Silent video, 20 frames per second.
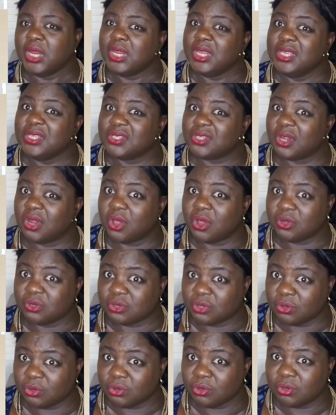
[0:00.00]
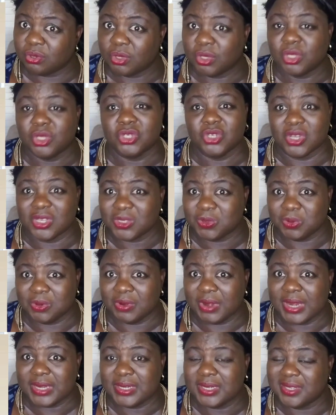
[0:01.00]
It's long though. Just be
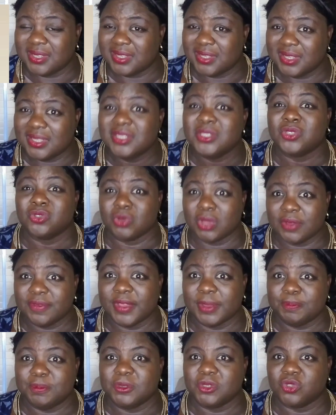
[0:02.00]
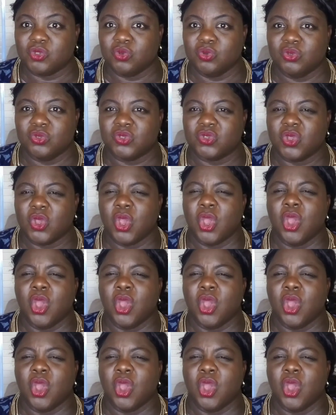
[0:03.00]
ready. It's 12 episodes.